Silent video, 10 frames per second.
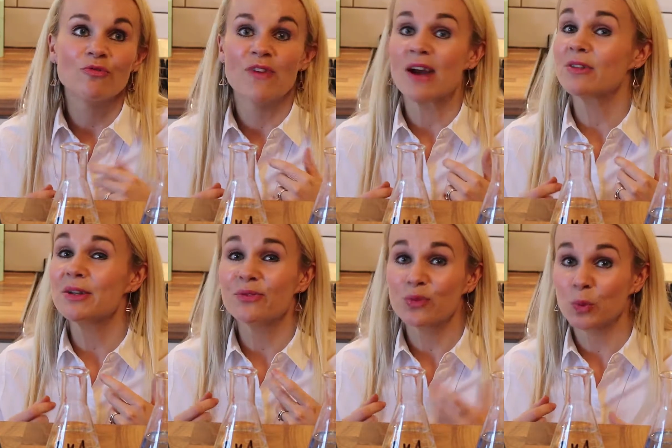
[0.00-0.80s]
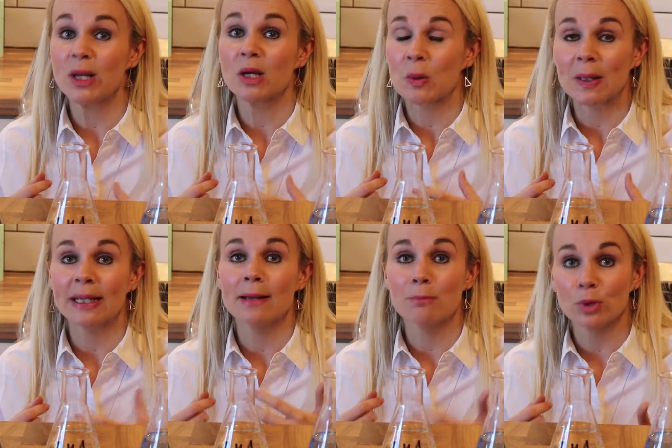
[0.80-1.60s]
Very
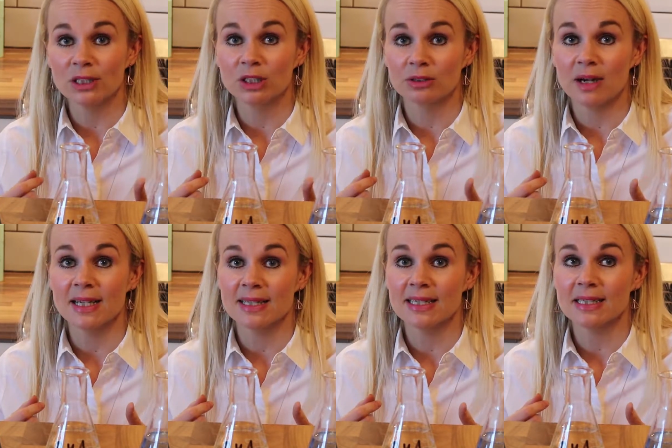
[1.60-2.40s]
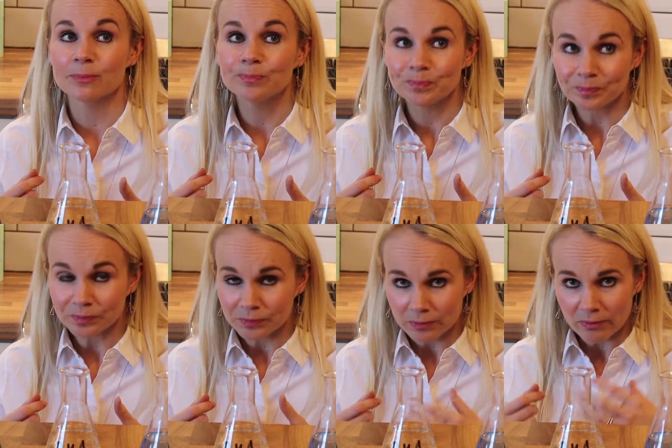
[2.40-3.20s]
frequently in moisturizers.
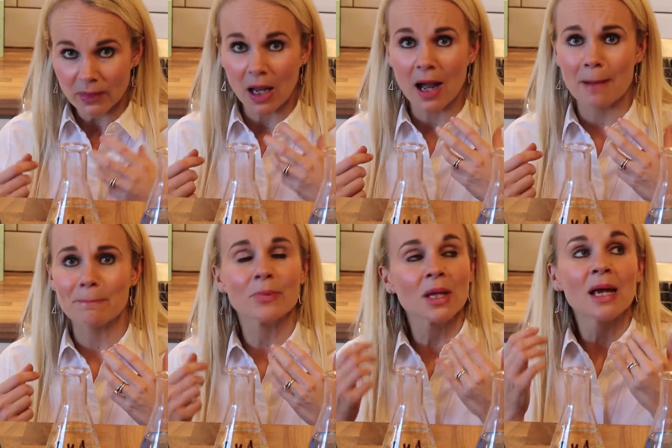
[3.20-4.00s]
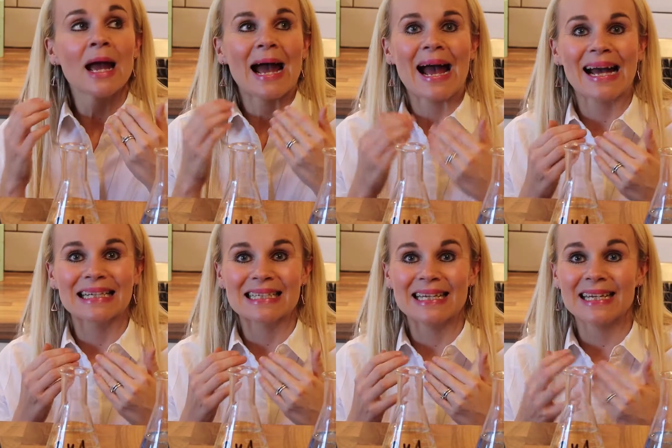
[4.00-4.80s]
And
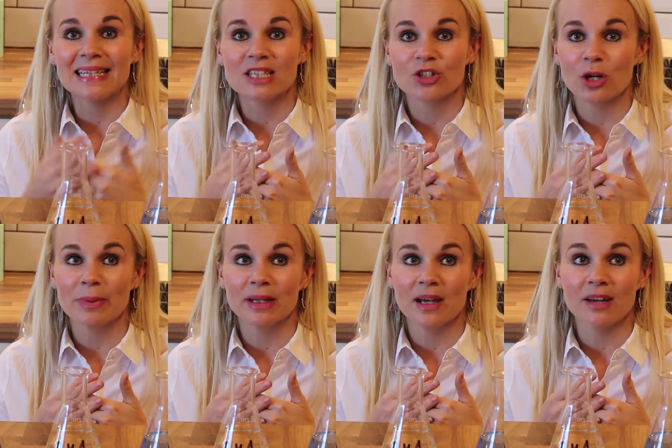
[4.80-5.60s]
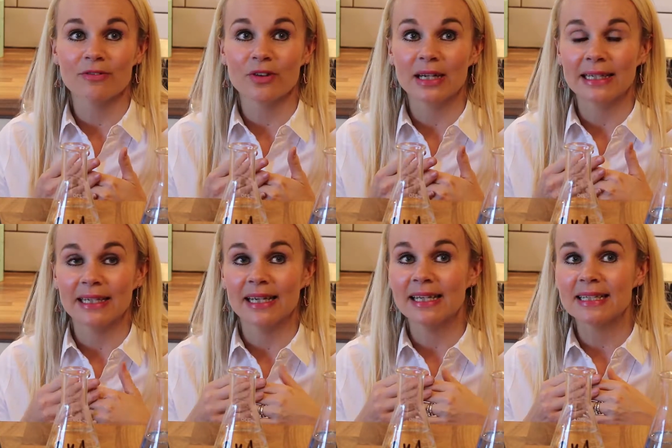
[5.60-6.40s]
its job in life
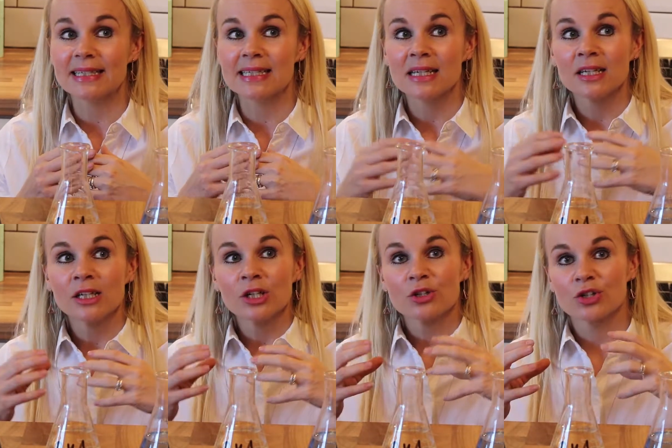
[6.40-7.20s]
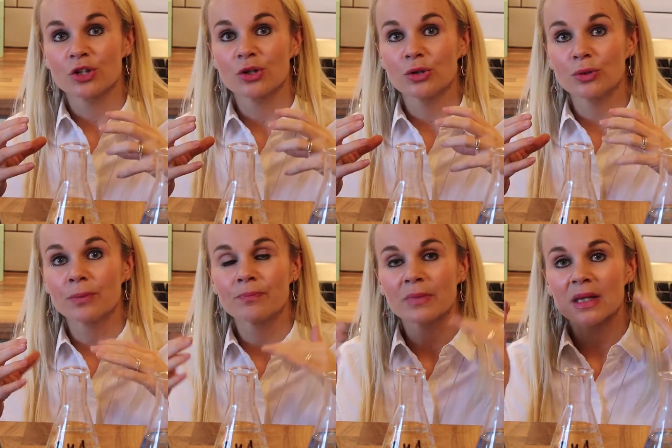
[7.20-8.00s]
really is to
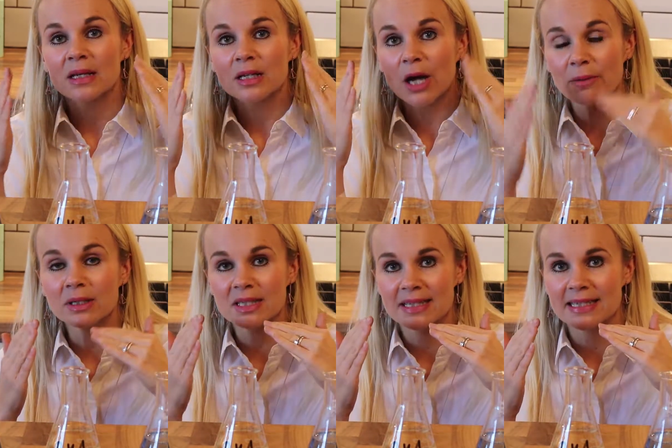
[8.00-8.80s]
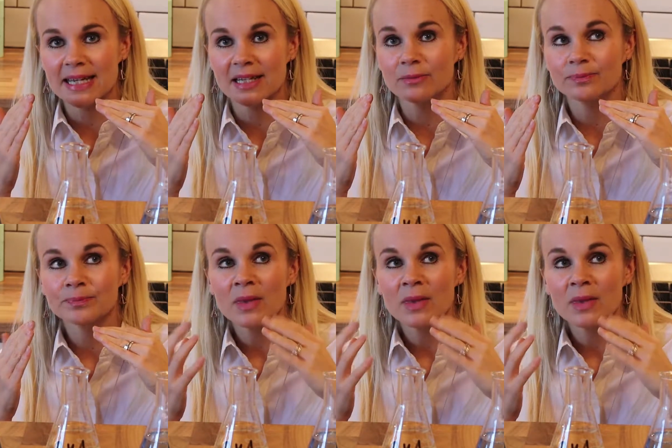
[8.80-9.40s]
go into the skin.